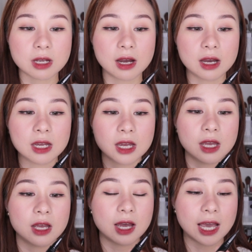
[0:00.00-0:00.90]
I
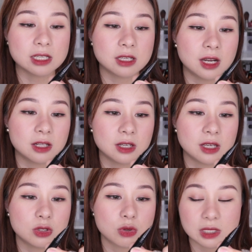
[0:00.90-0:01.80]

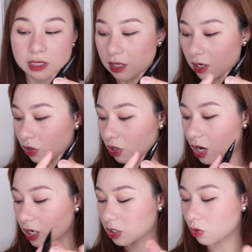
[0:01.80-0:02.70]
accidentally twist it a lot.